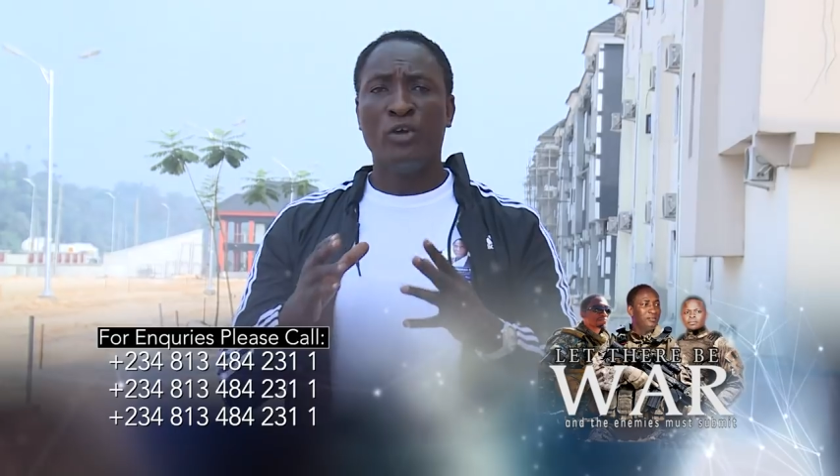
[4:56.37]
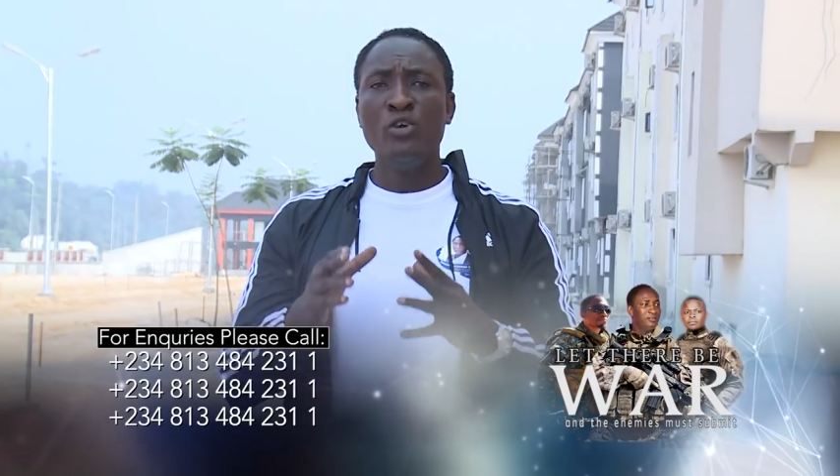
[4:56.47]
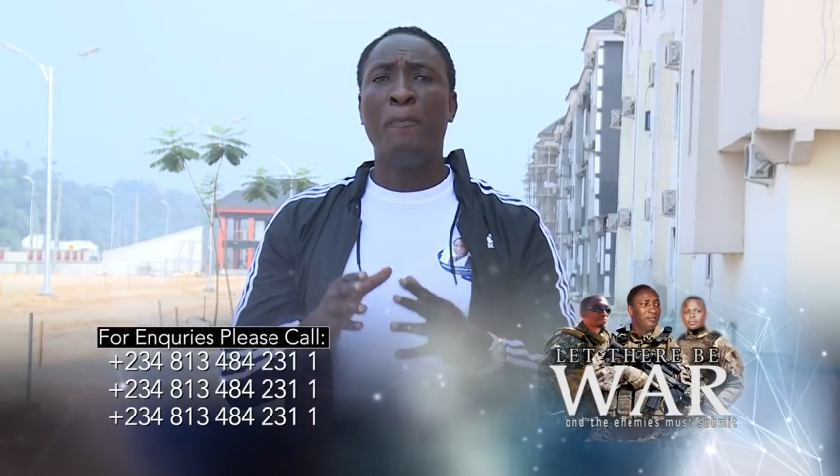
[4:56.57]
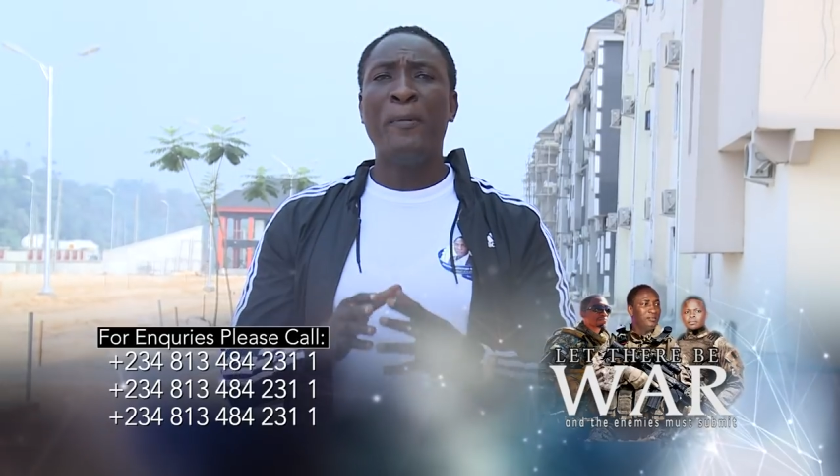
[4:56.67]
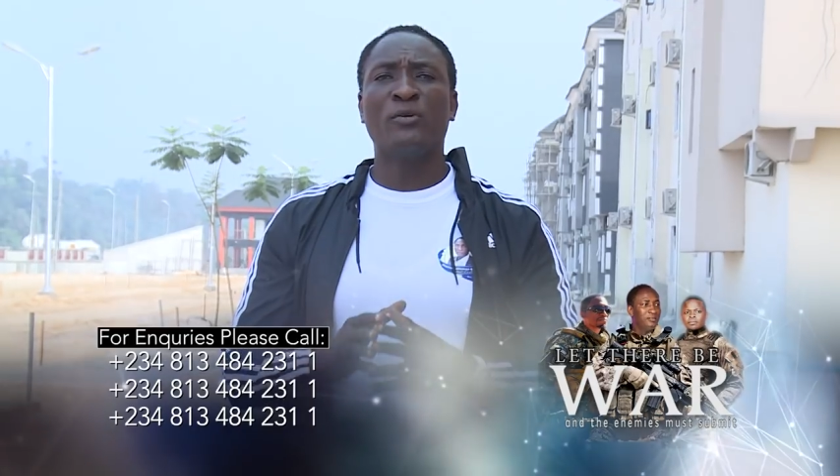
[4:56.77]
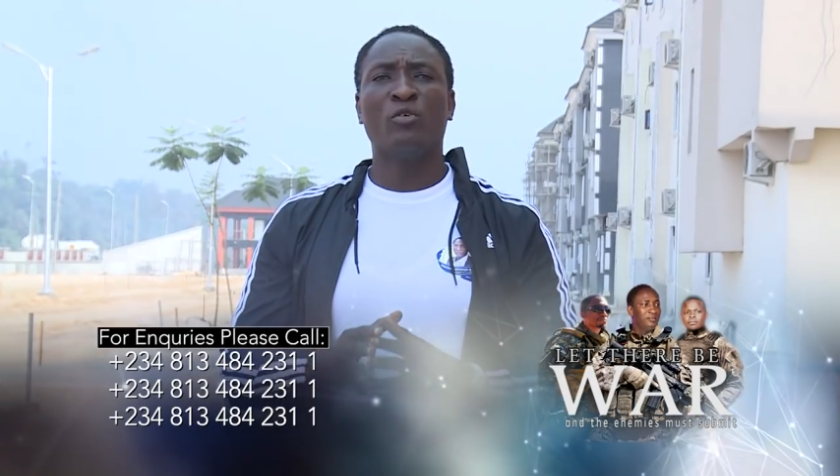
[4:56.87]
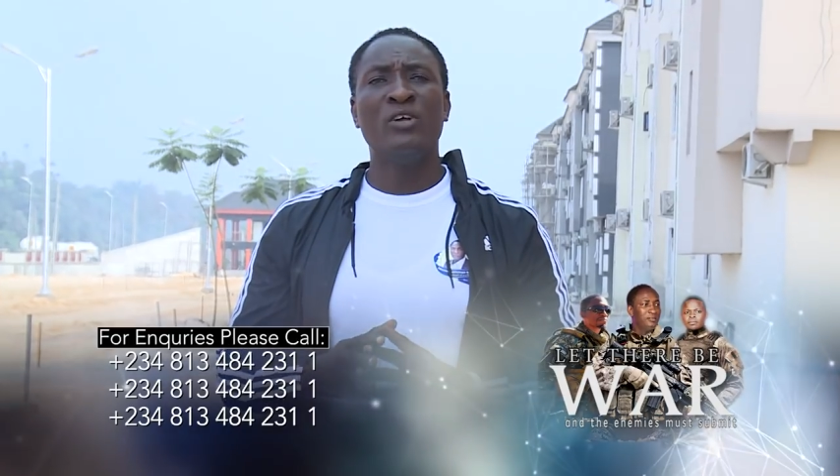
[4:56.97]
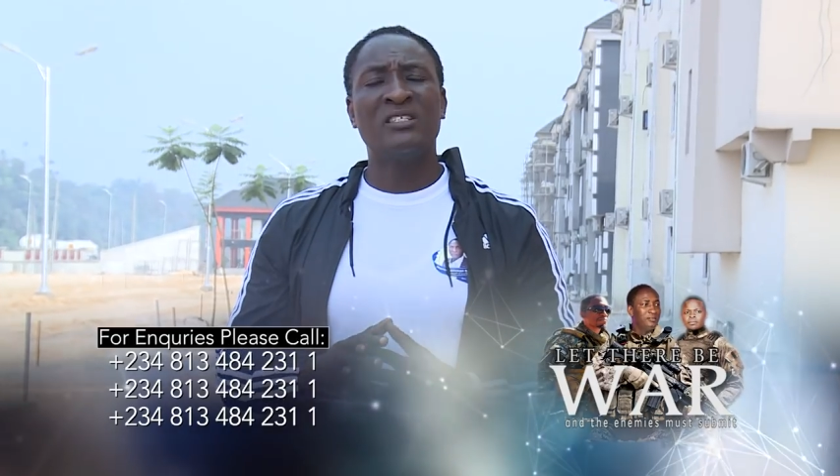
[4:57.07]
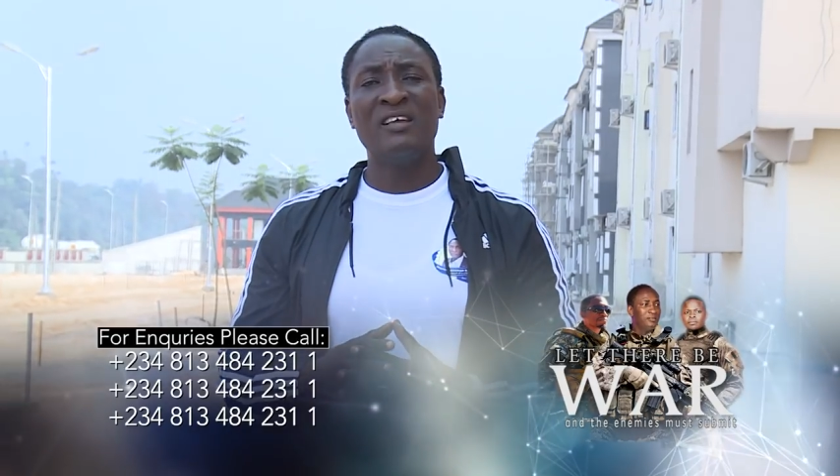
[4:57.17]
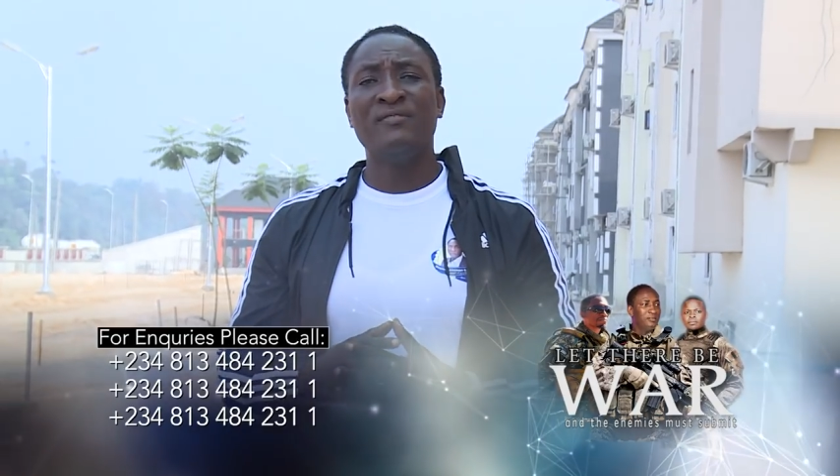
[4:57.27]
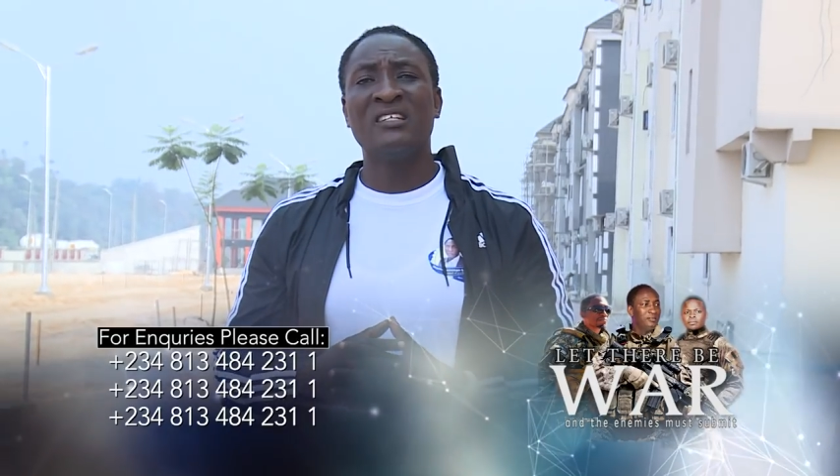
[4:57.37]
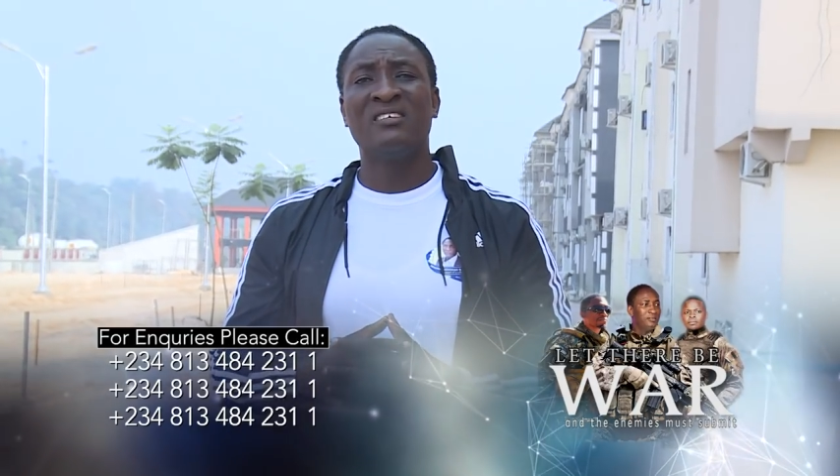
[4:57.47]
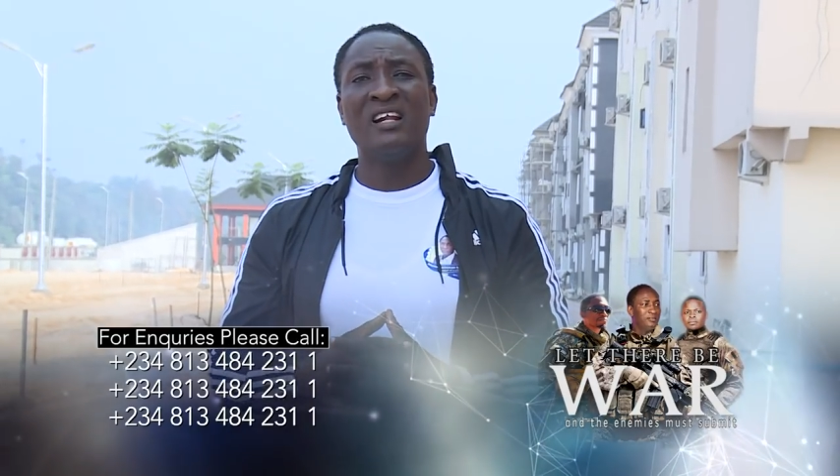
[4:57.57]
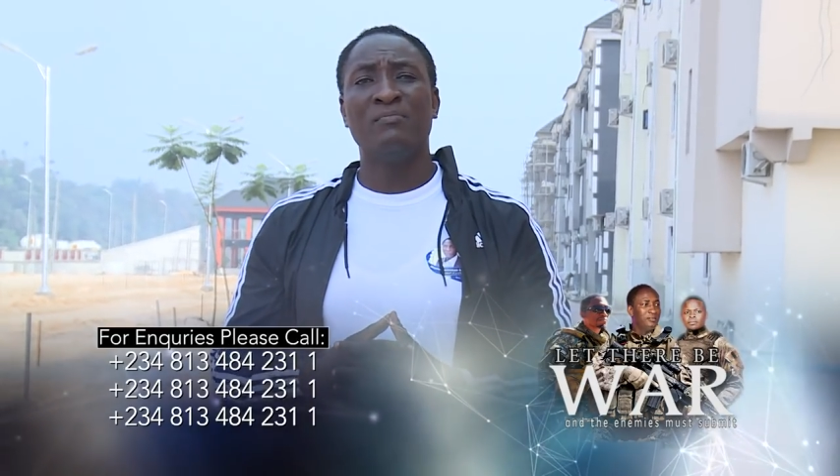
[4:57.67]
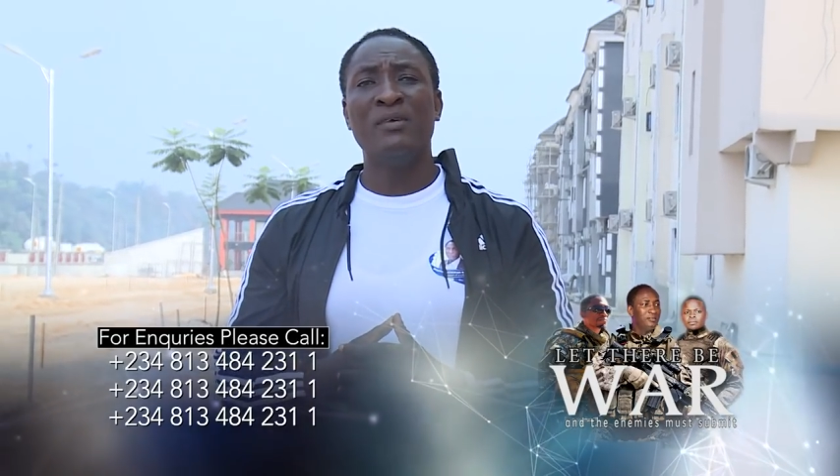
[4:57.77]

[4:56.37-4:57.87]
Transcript: you people to receive these great